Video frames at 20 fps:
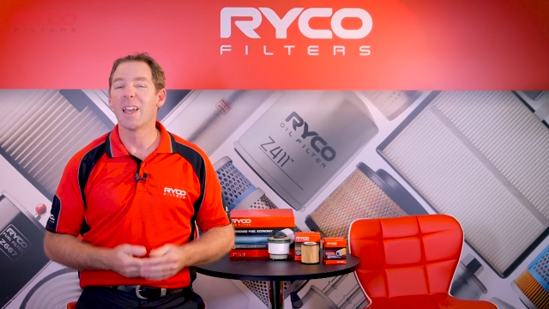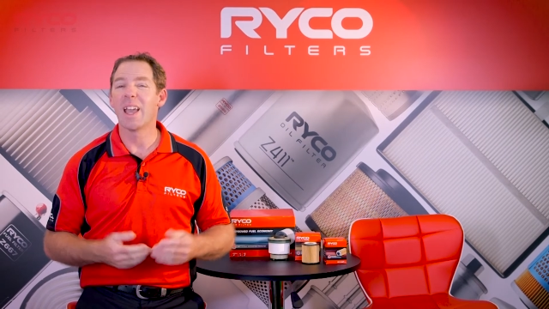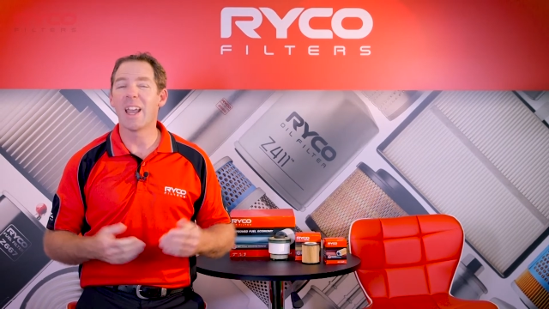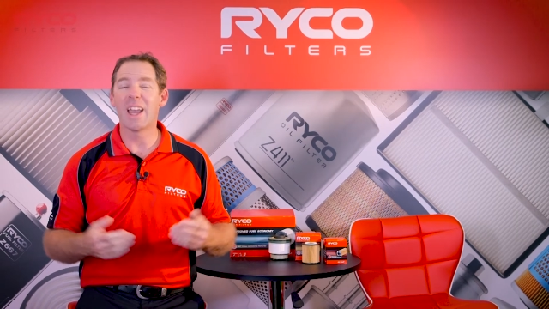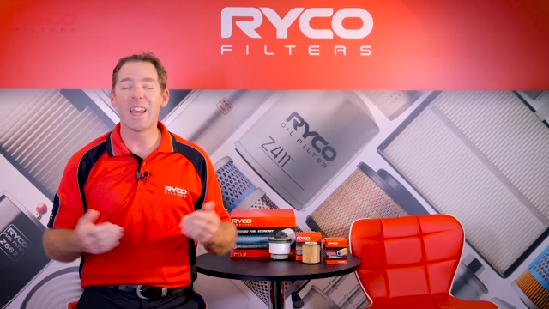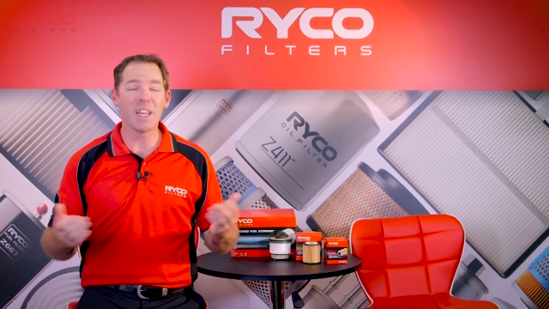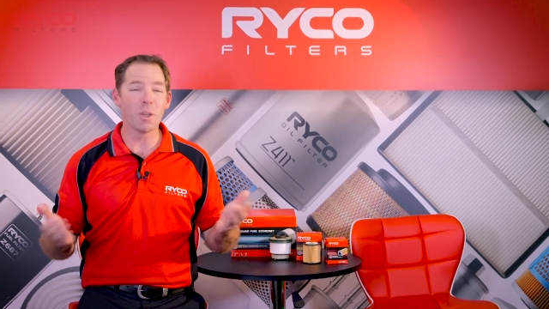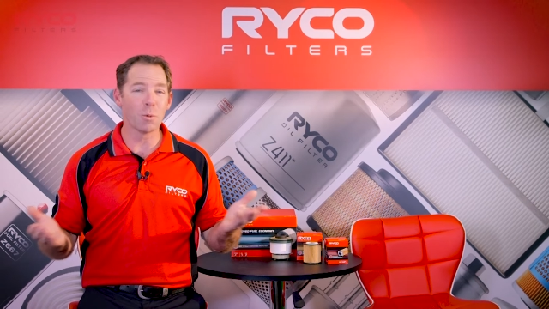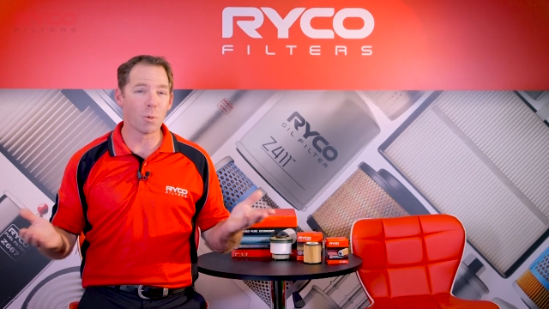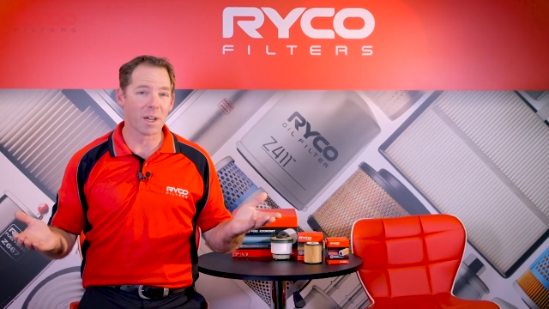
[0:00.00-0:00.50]

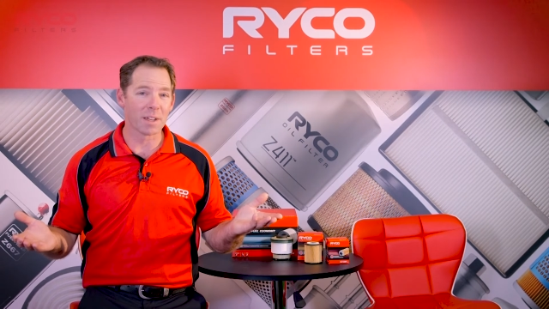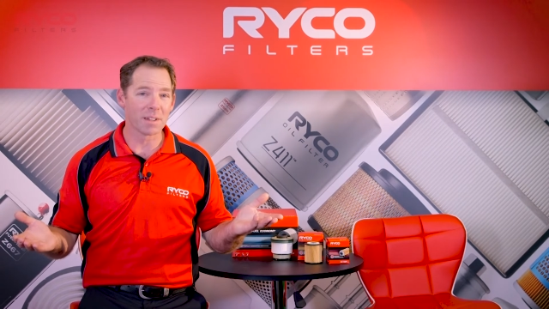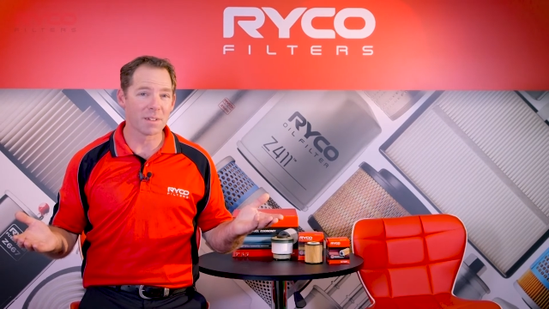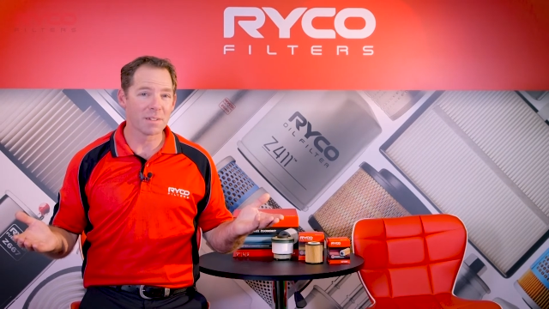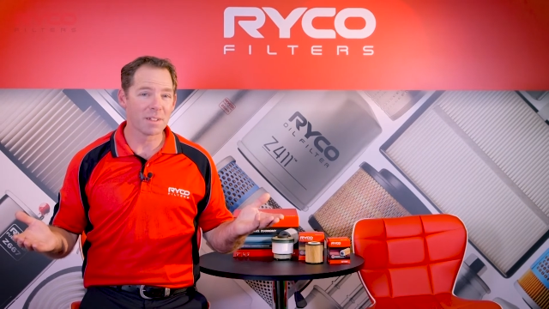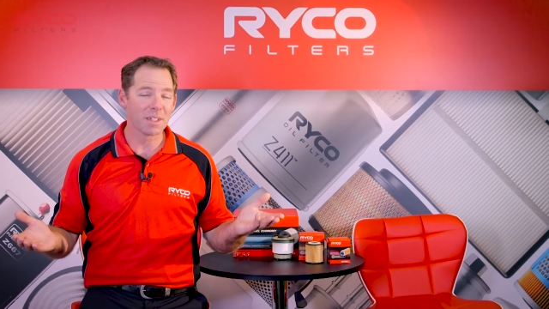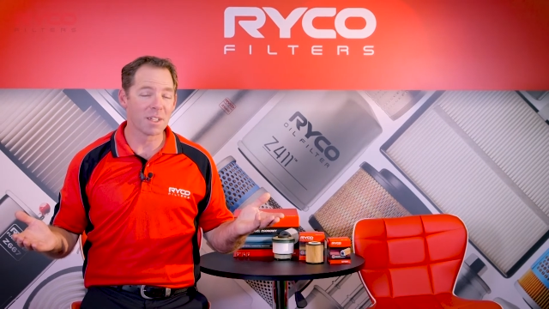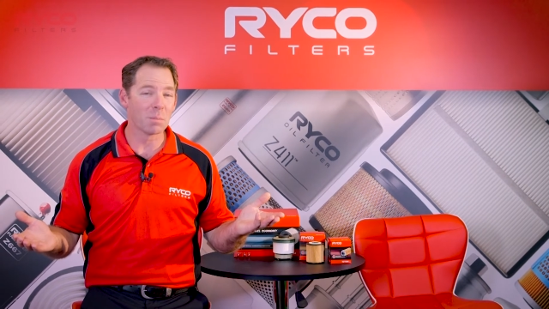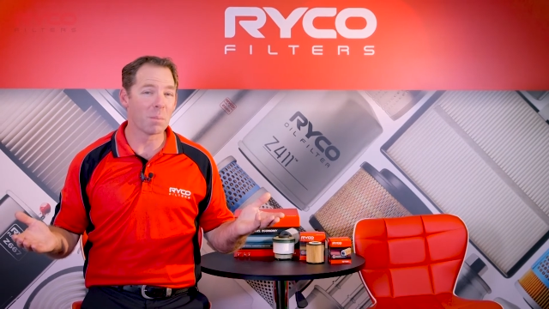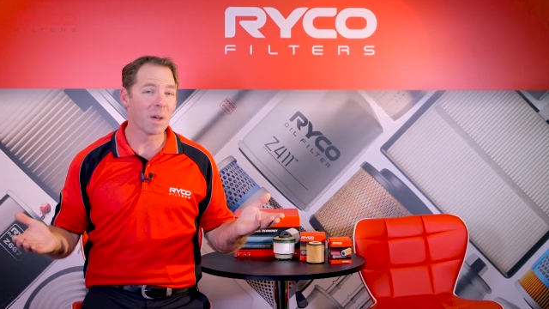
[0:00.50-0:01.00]
Anyone
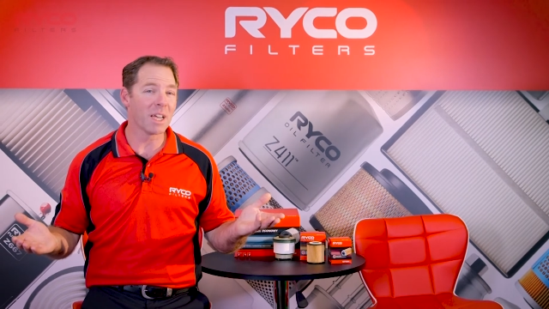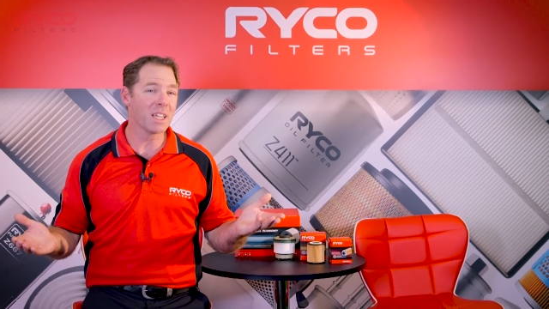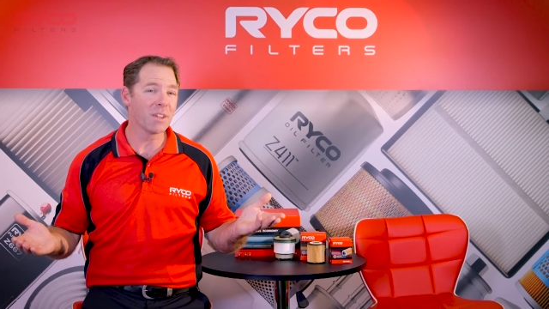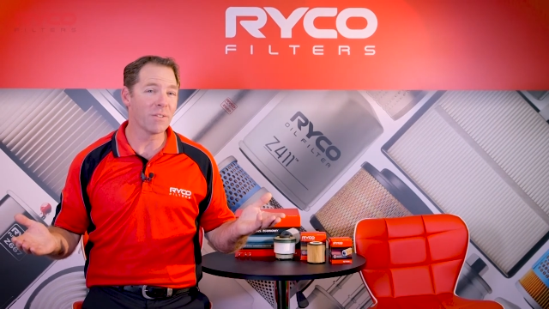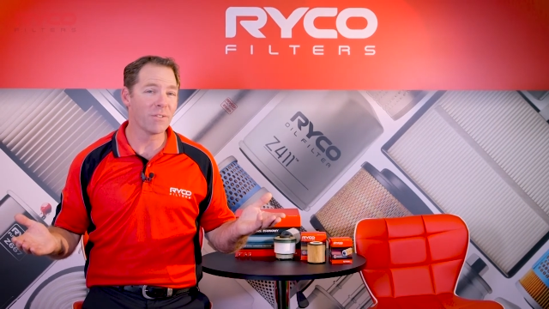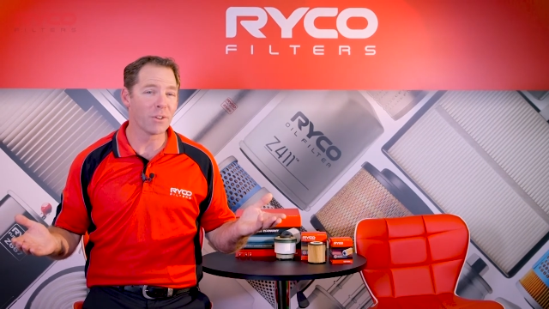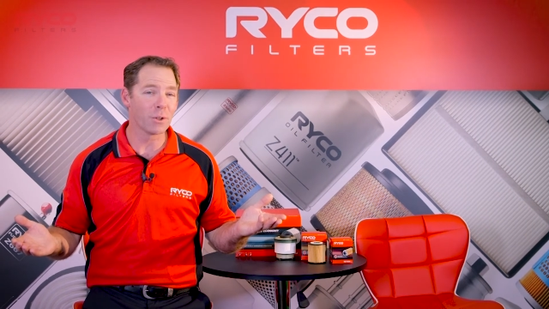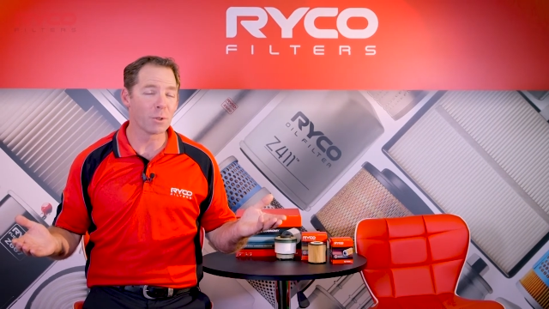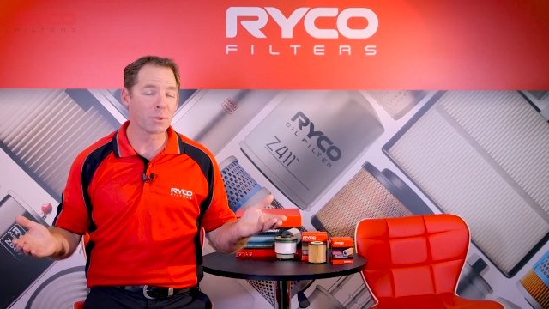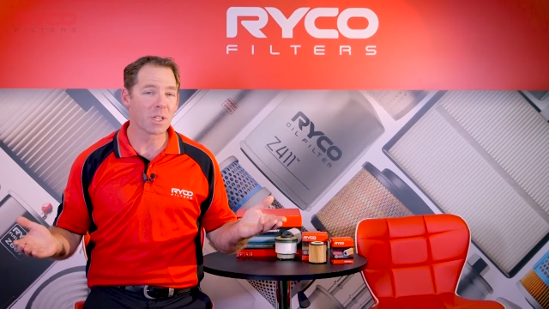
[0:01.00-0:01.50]
can make a
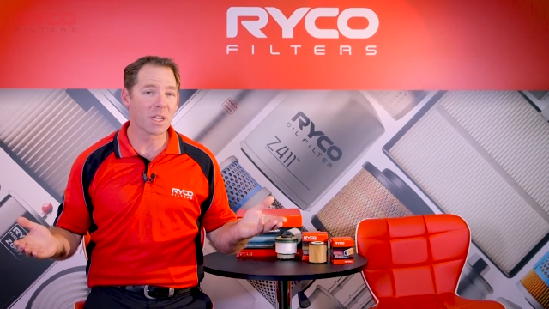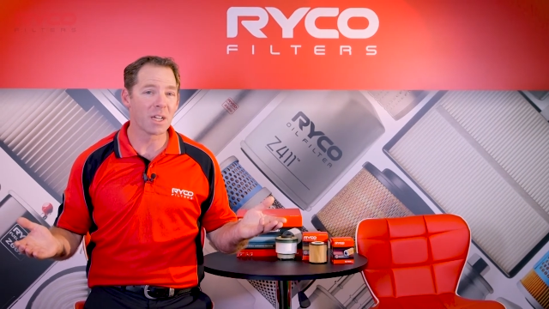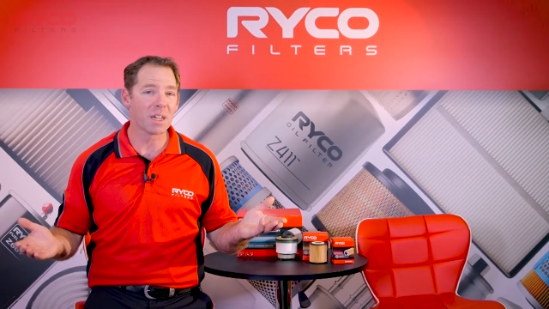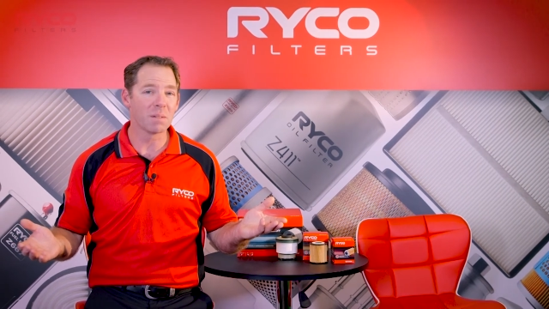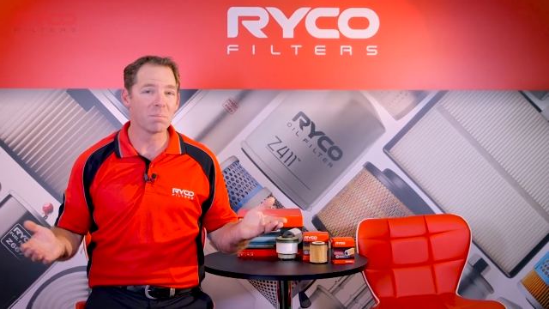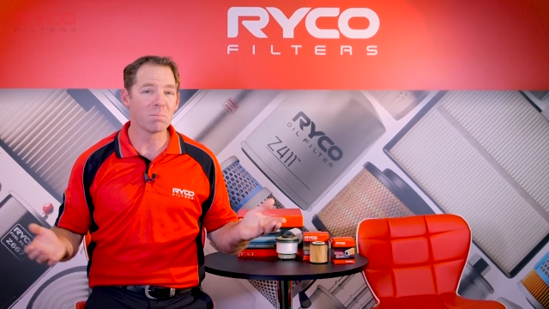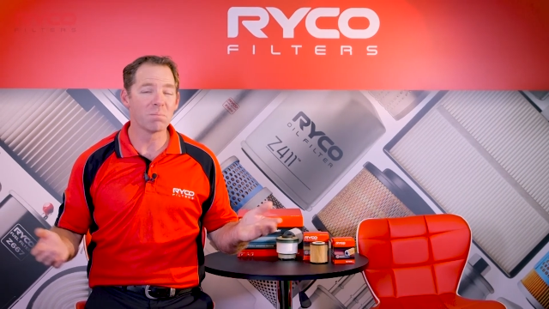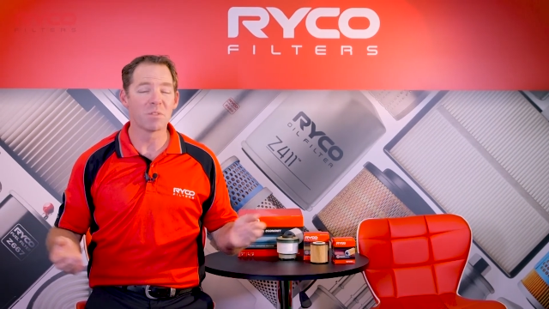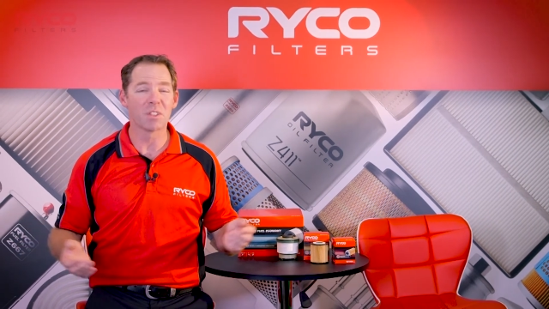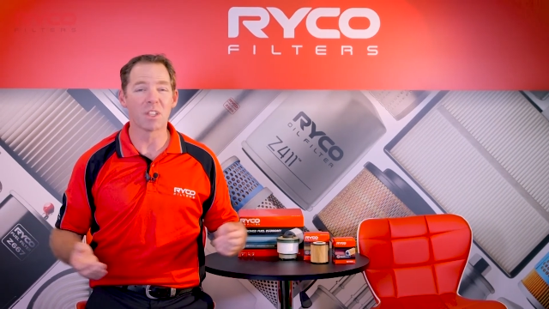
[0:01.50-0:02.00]
filter